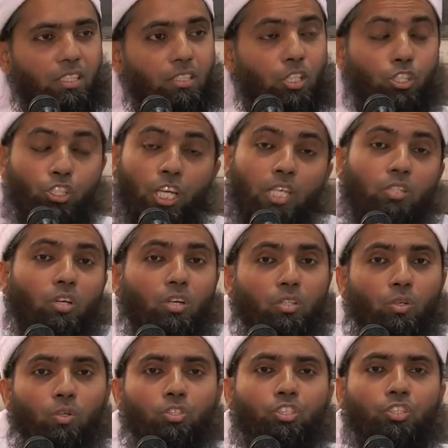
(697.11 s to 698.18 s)
The shaitan
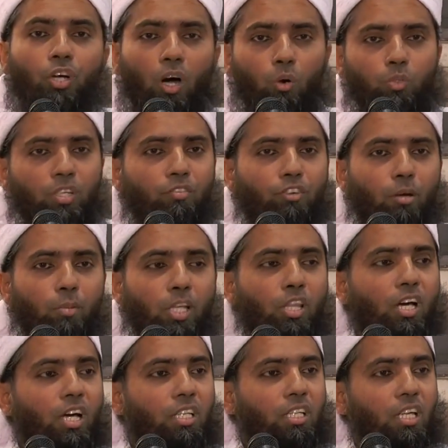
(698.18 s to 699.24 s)
also, out of
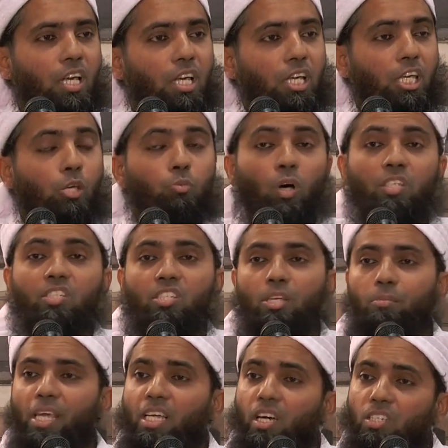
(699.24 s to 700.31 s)
Ramadan, he wants to
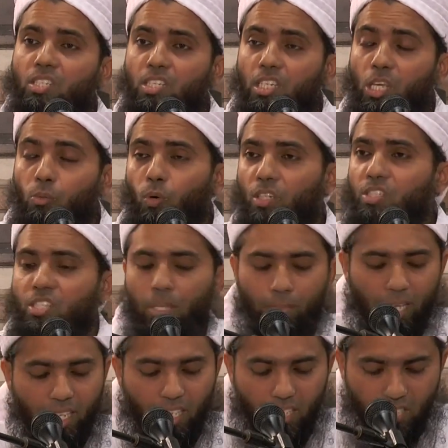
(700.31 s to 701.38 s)
make
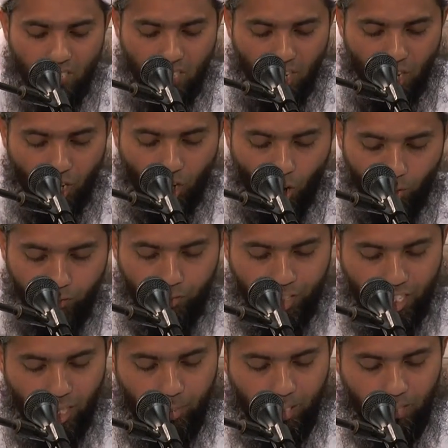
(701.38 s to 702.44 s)
us
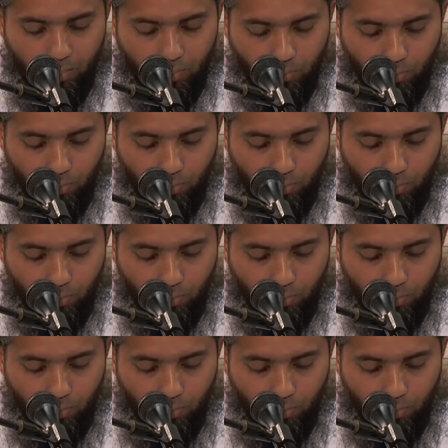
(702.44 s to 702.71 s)
comfortable.